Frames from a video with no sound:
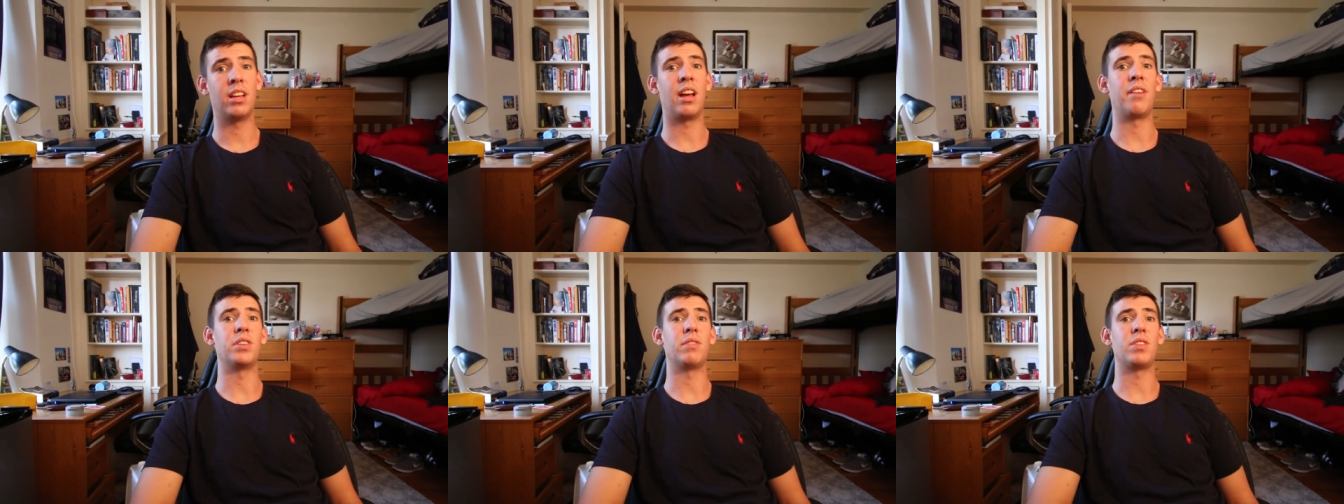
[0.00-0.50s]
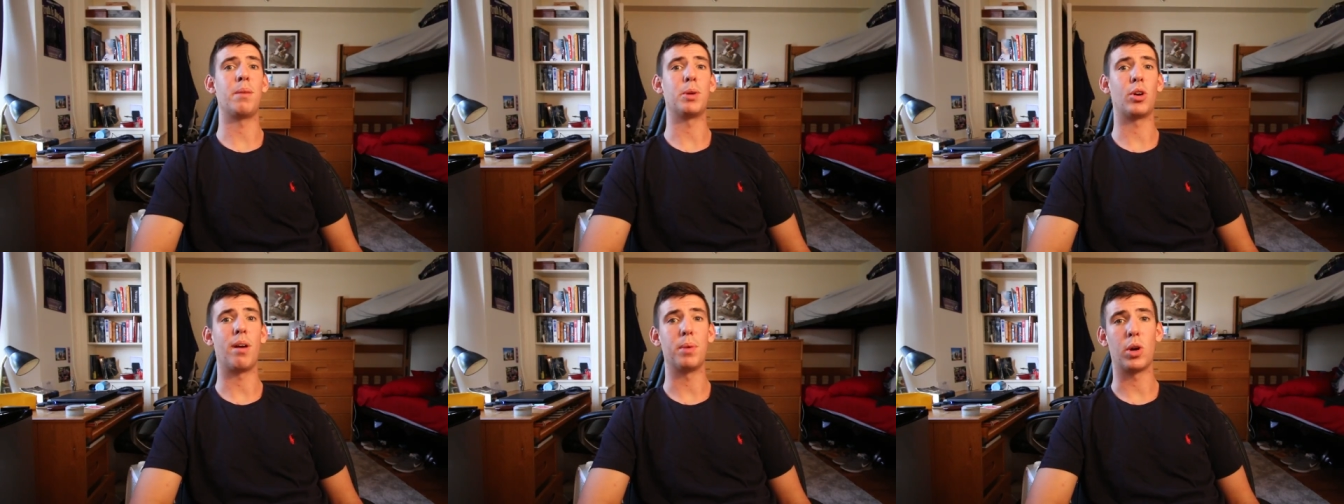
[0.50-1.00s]
I have enough time to
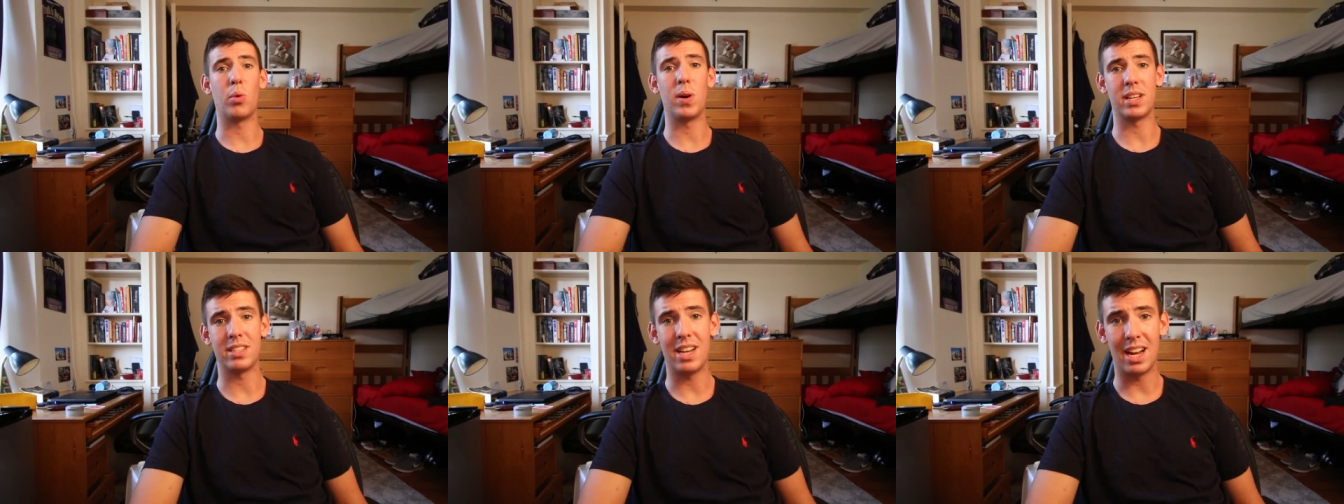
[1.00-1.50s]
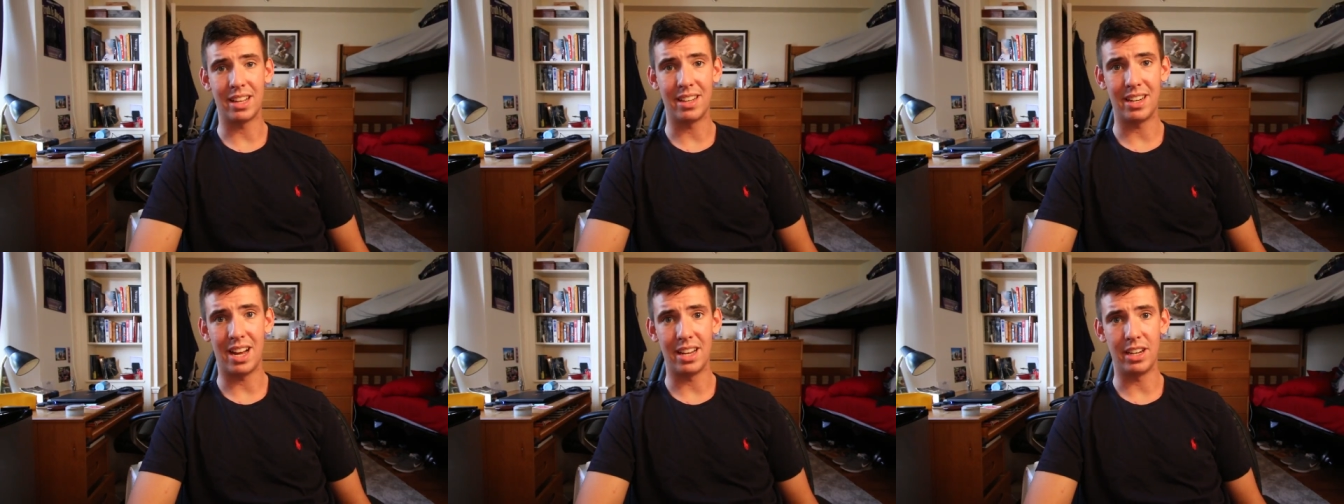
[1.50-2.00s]
grab a quick snack in the
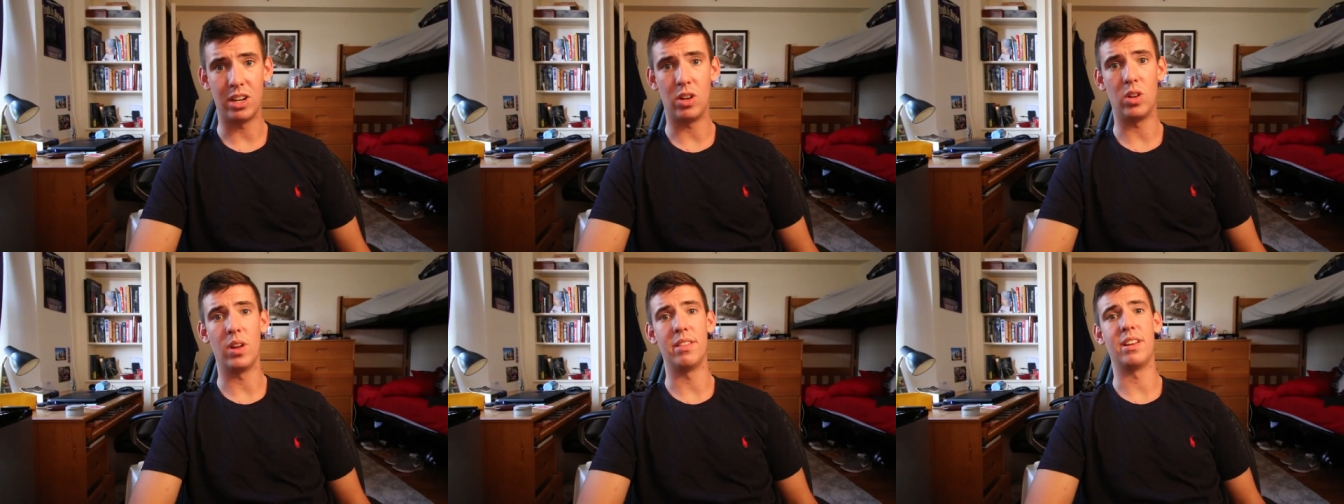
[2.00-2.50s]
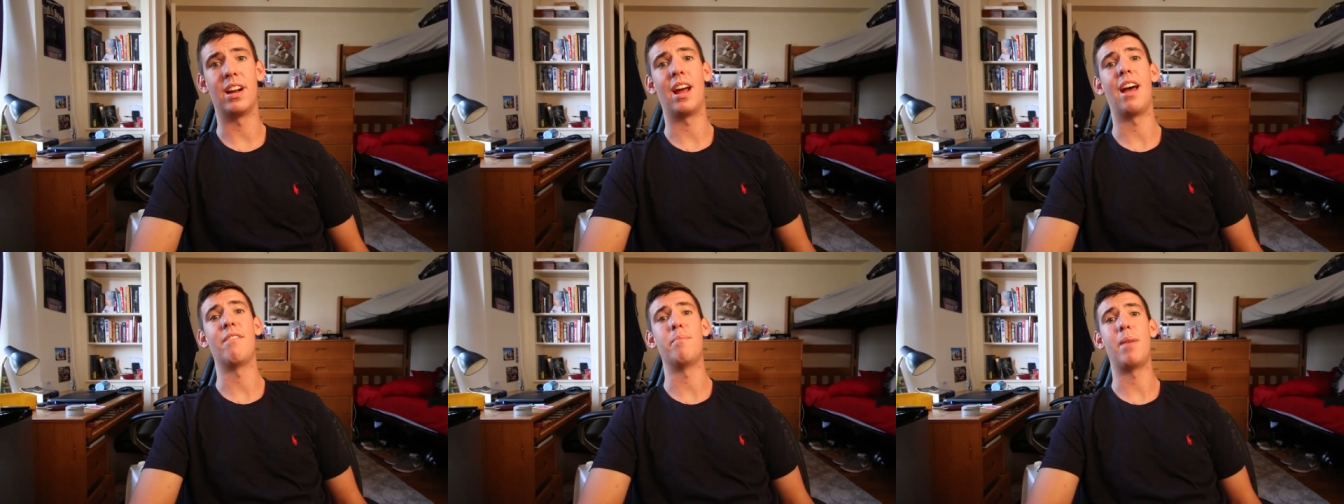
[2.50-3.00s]
dining hall, and then I
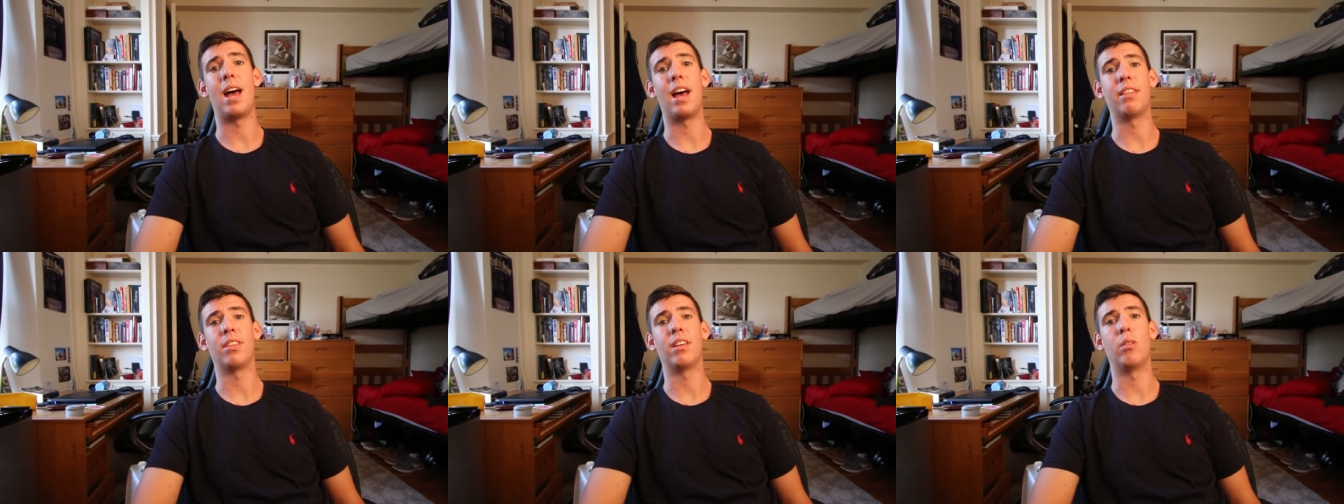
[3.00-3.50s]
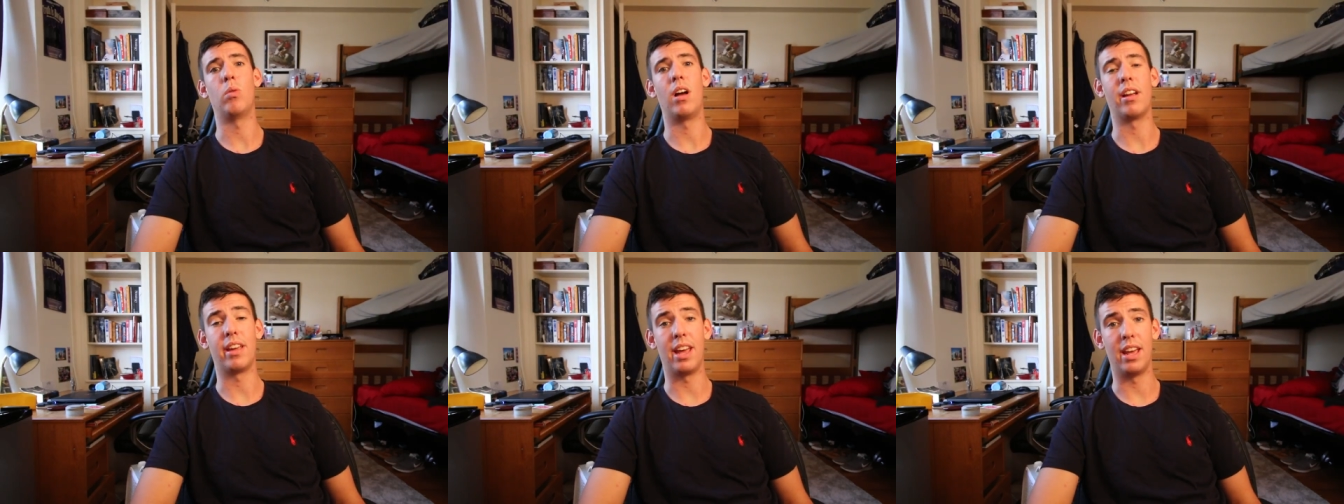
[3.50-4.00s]
have math
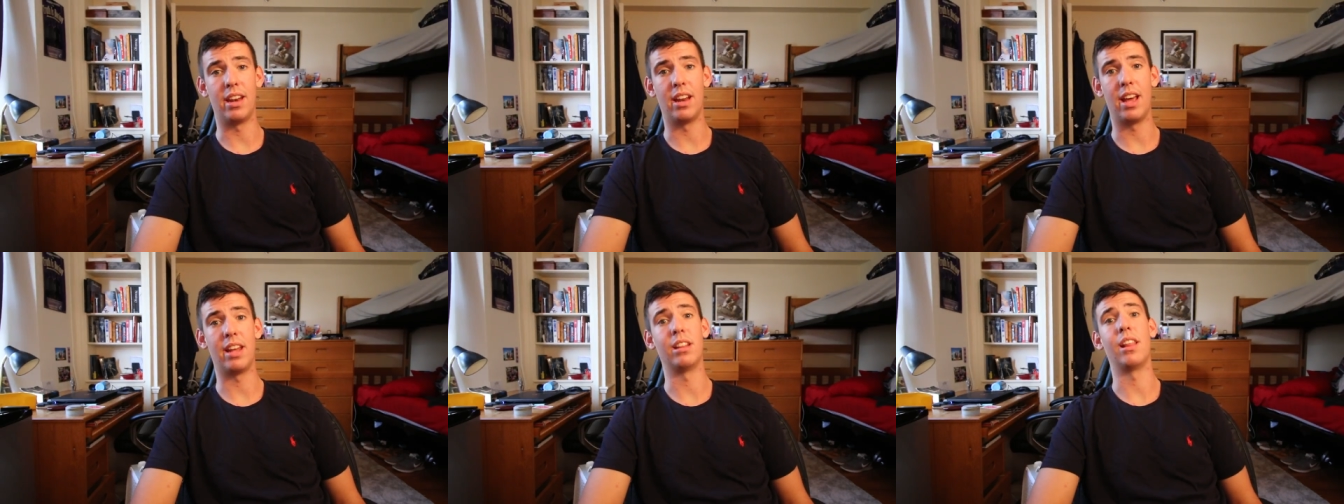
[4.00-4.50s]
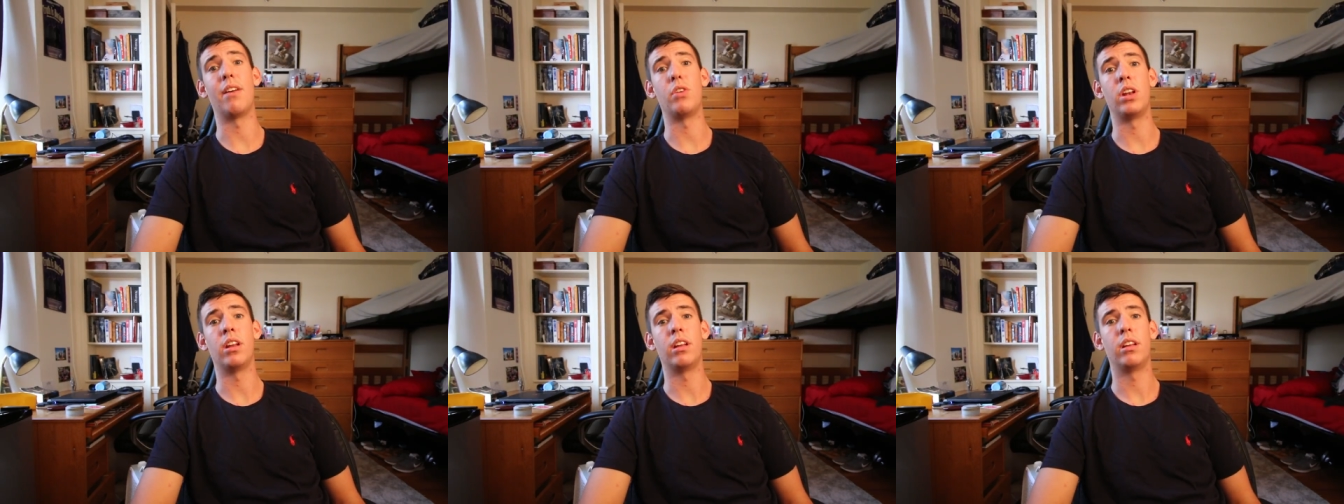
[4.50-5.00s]
again at eleven.